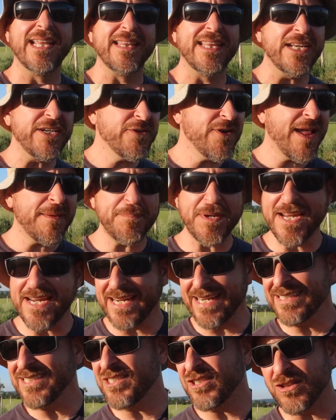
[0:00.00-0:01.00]
that you're not
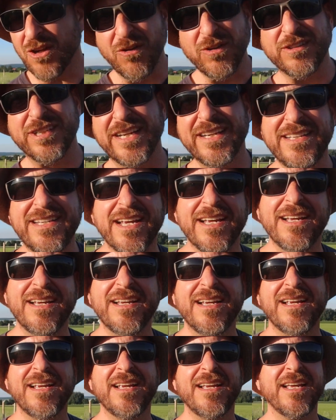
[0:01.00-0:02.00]
being insulted.
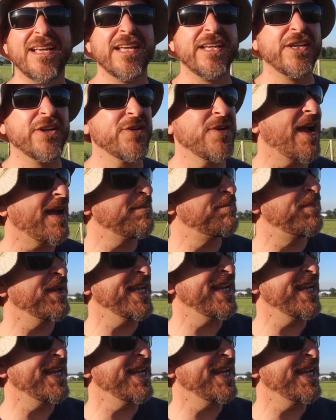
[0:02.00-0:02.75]
You're not